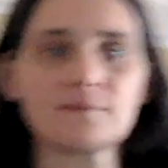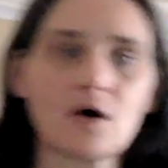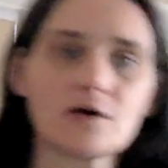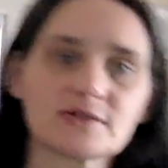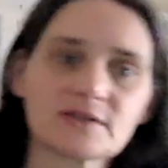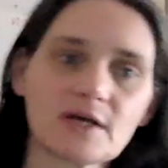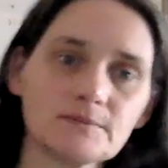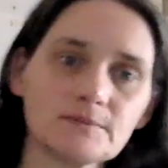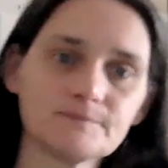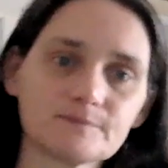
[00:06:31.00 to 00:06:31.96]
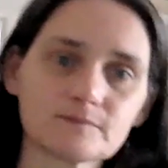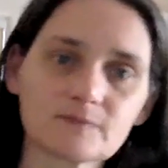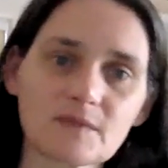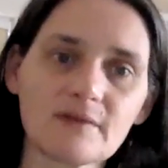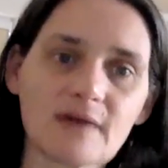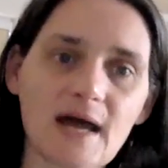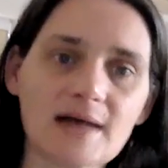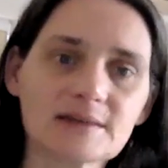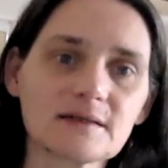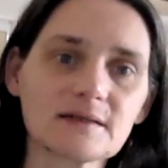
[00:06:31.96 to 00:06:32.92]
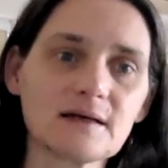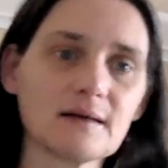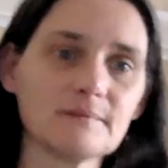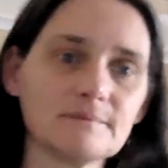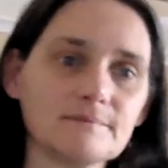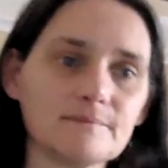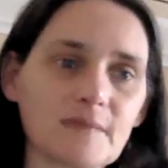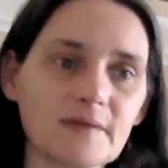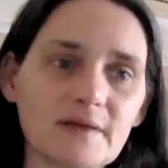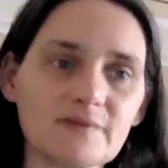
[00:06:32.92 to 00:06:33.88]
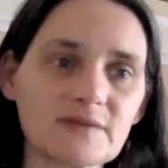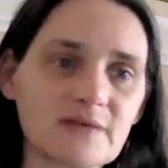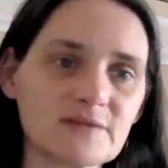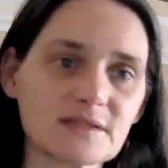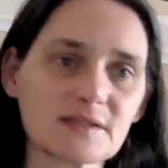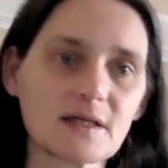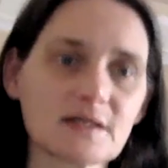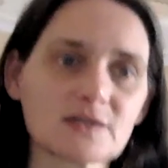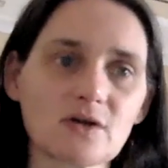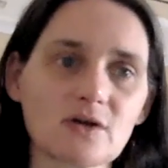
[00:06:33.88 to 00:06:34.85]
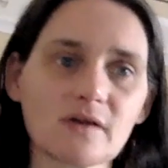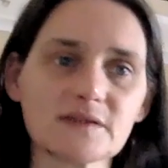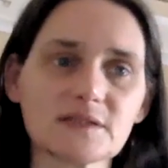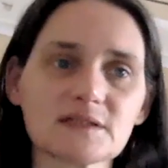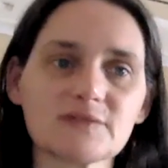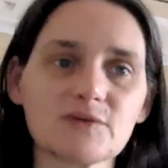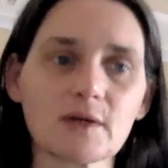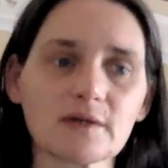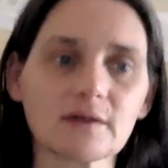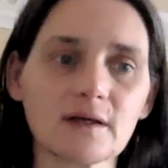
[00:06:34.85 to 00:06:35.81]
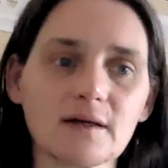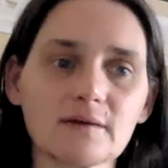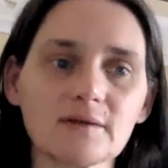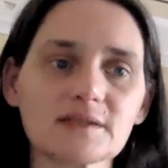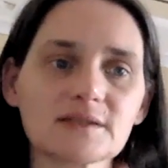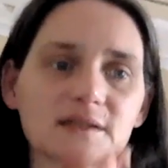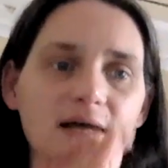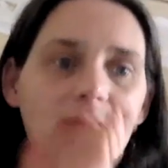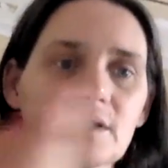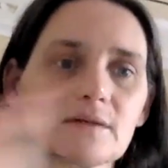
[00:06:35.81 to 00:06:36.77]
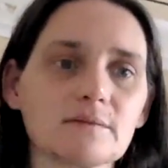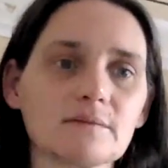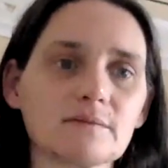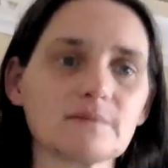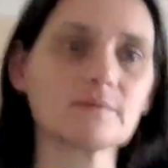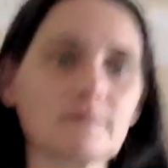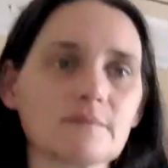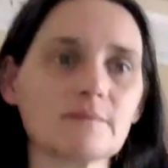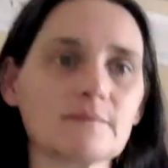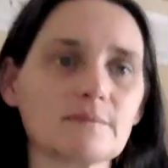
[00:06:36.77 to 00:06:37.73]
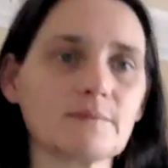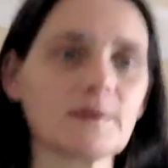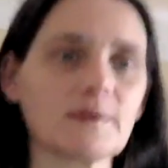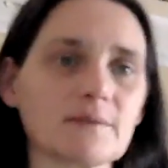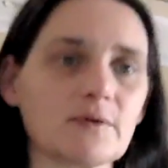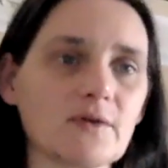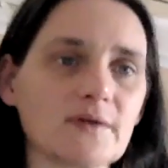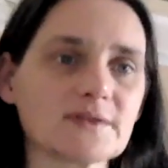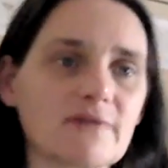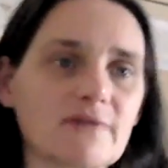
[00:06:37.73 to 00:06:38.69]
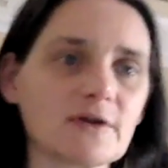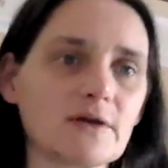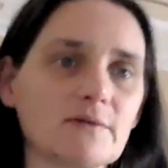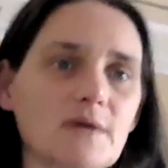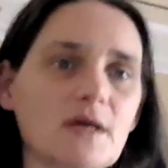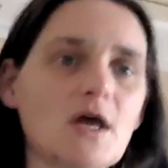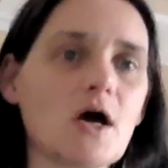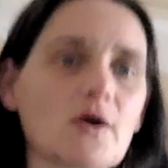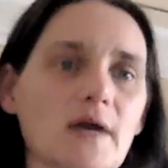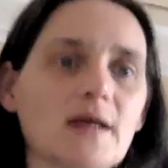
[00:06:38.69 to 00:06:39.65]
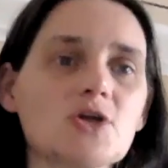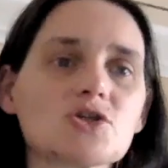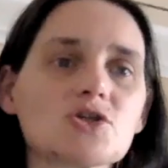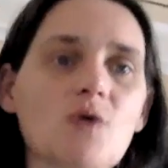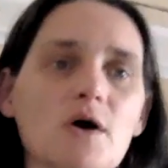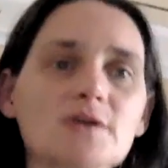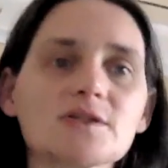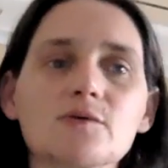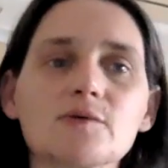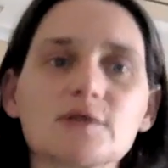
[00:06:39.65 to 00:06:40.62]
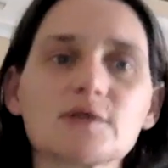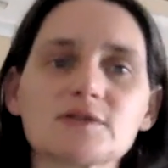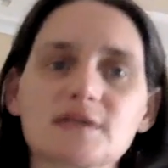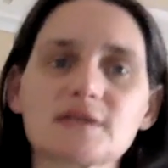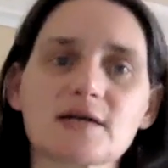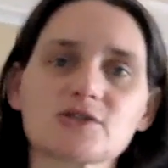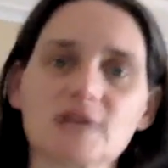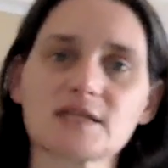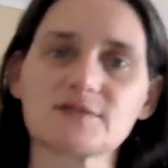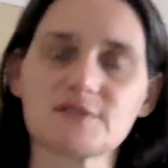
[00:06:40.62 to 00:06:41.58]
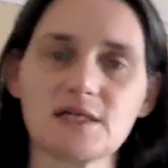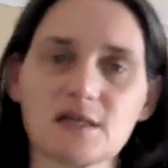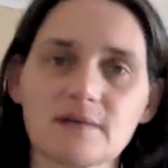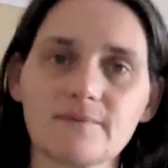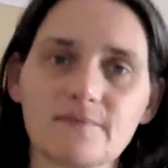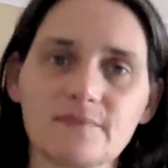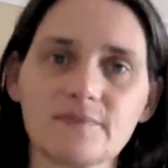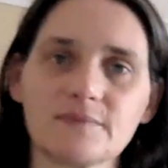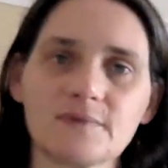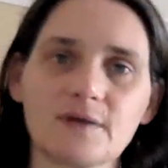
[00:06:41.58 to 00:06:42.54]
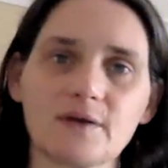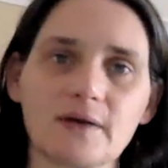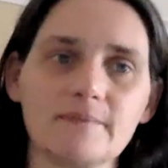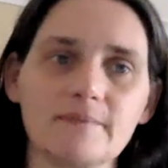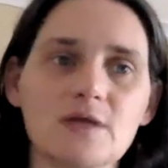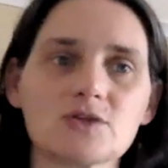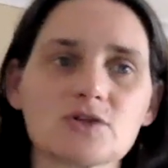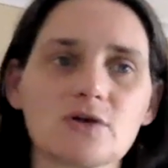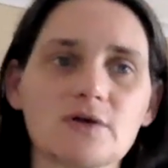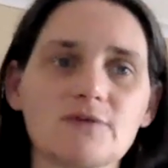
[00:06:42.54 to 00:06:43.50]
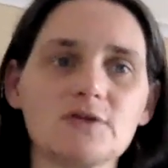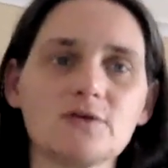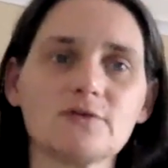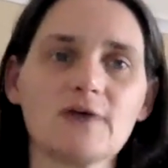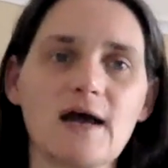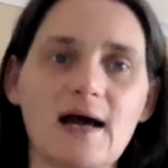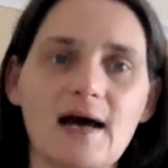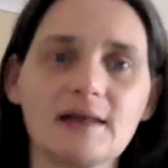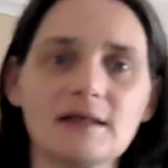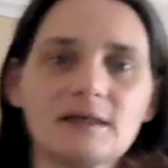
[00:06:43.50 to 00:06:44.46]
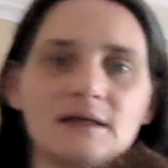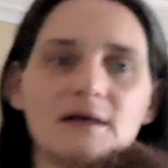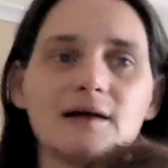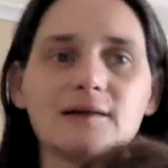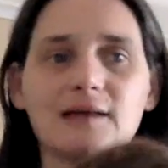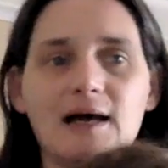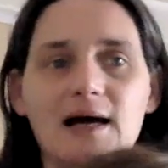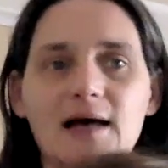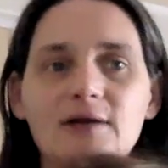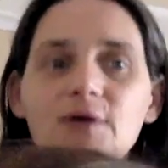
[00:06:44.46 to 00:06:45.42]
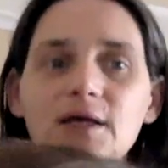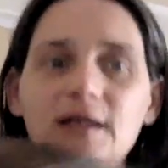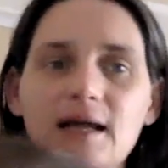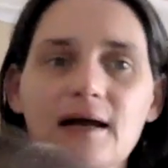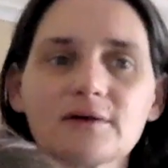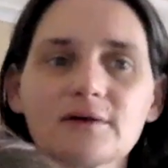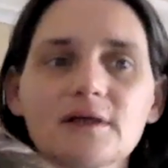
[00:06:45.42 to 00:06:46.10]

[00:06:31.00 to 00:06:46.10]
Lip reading: also that, and they've done studies on all of these things. If you want links to that, we can pull those out for you. Okay. So also it reduces exercise fatigue. All right. So if you've had a lot of working out,